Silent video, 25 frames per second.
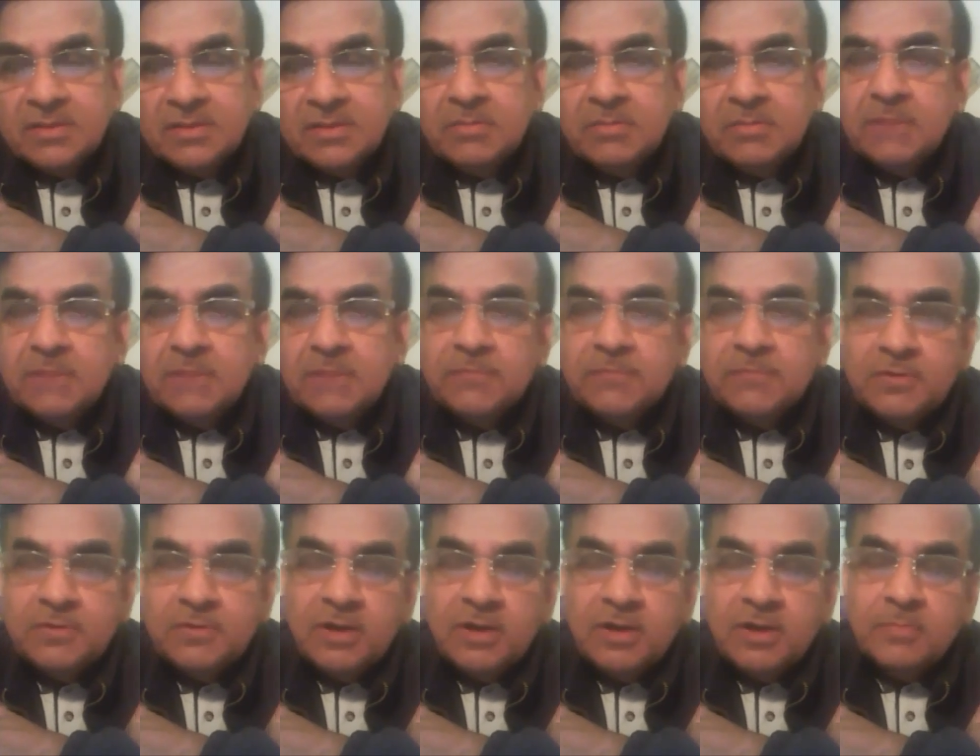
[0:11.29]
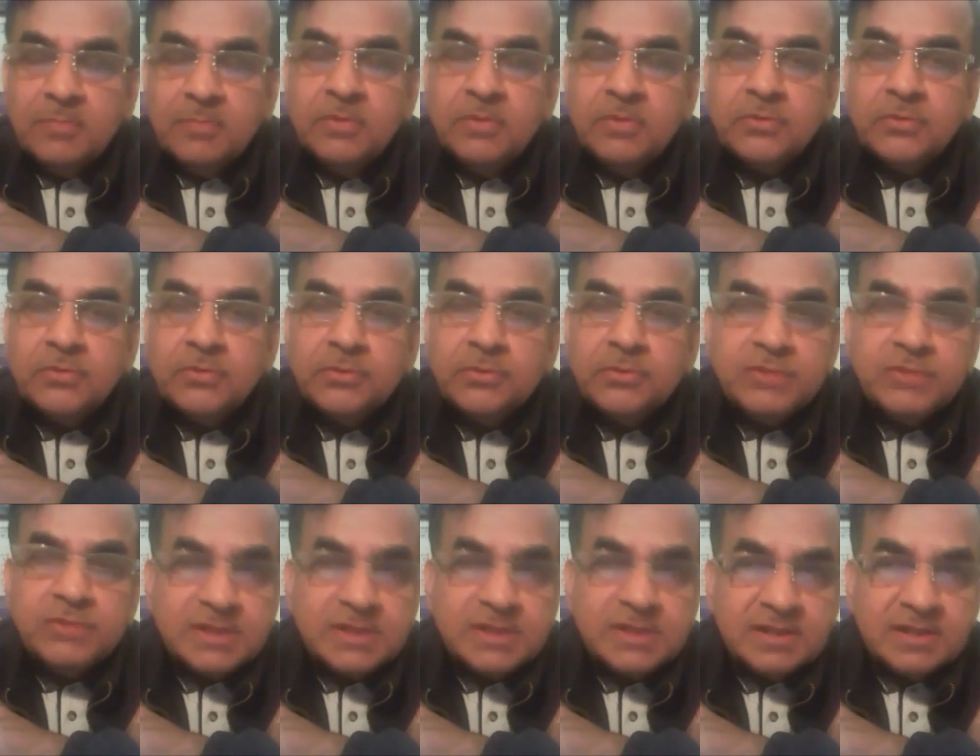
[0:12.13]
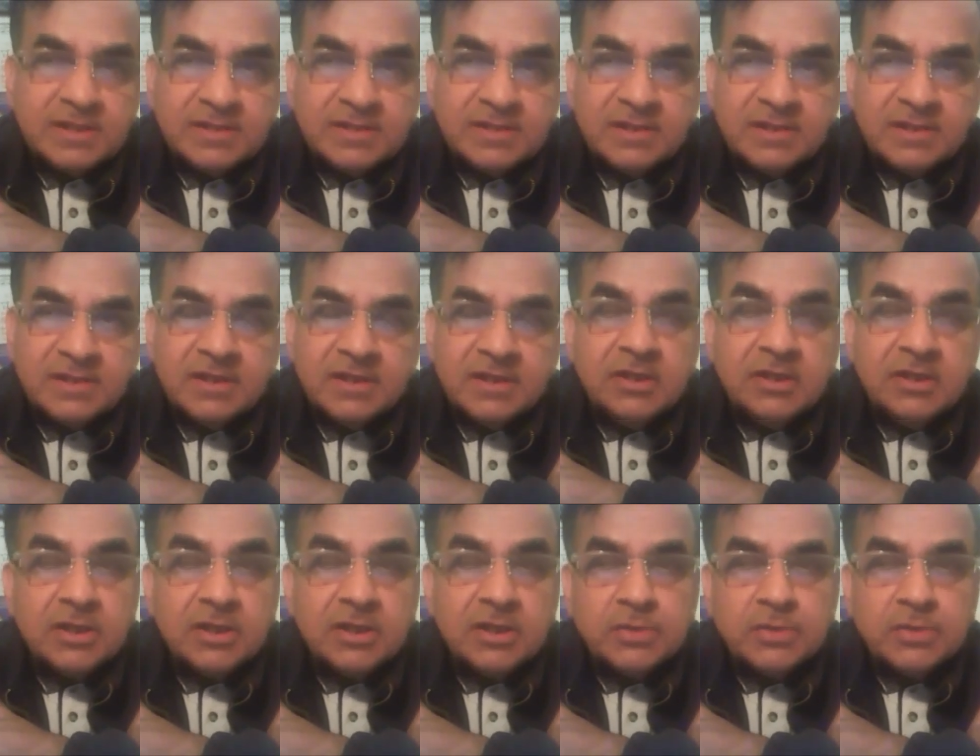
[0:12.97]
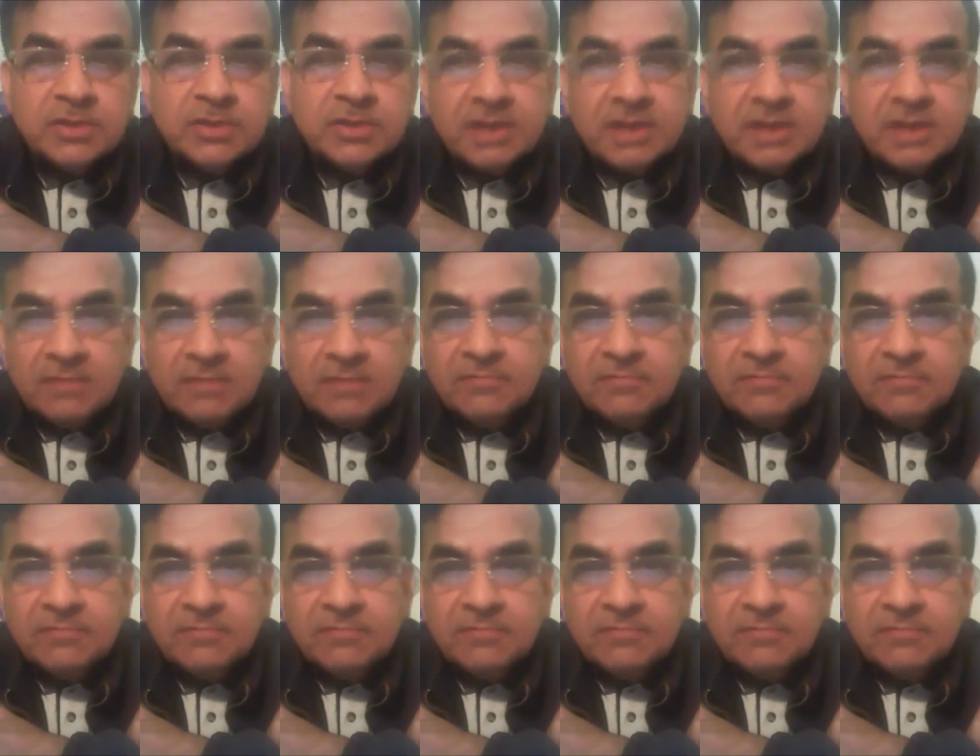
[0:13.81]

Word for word: but full of true Jesus, Yeshua's love.